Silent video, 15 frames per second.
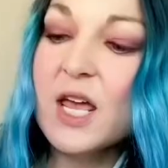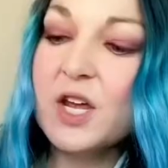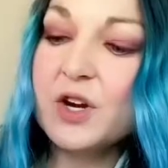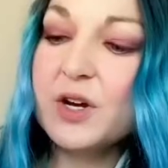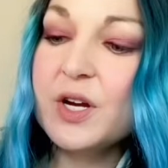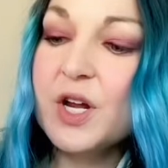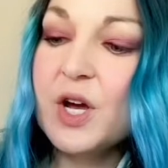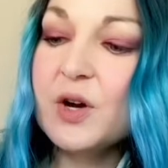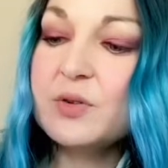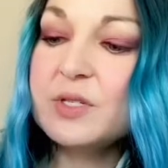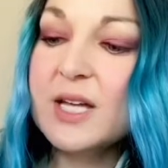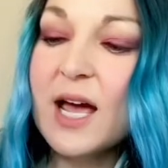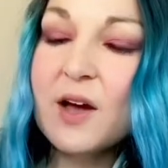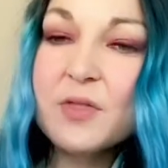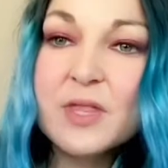You're gonna go
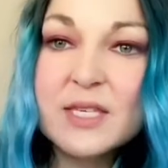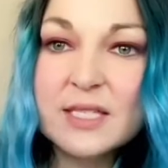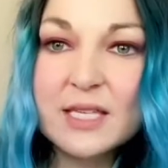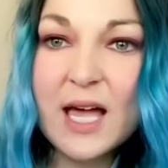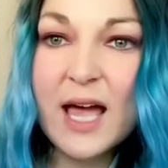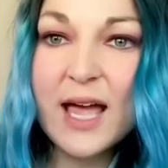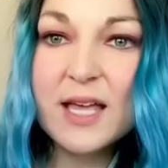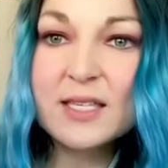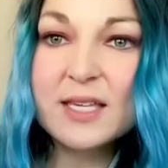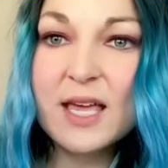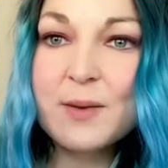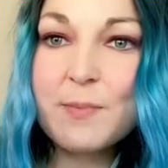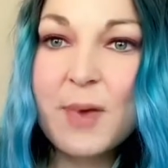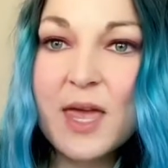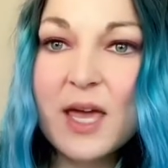down the sides
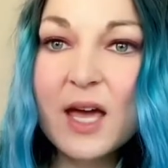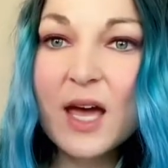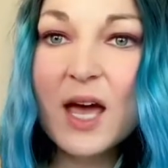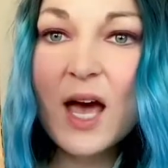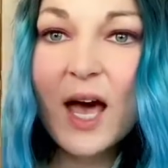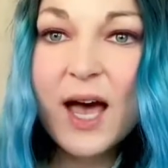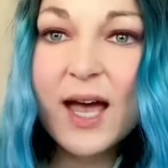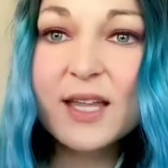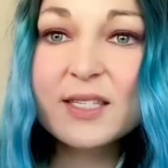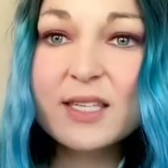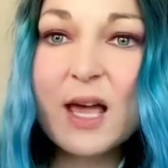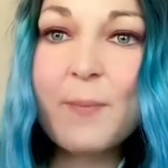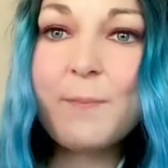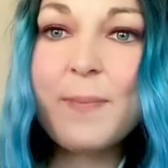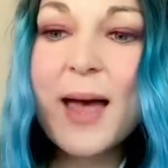and make cuts
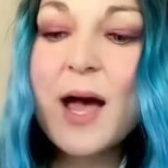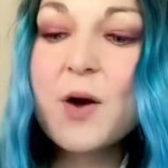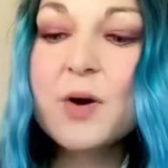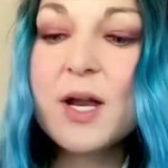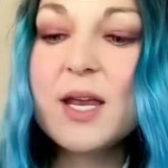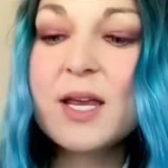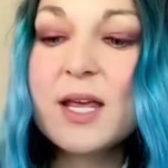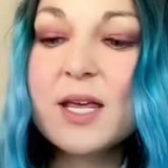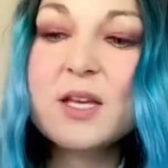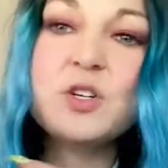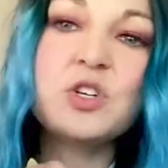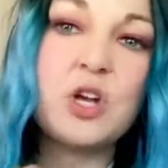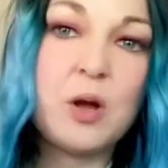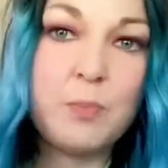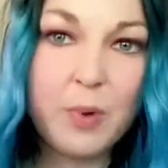about an
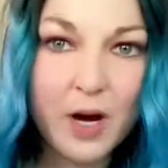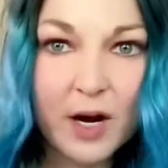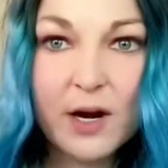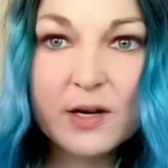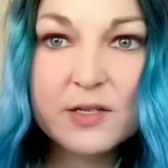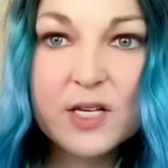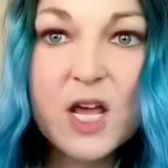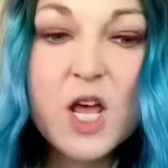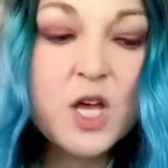inch apart.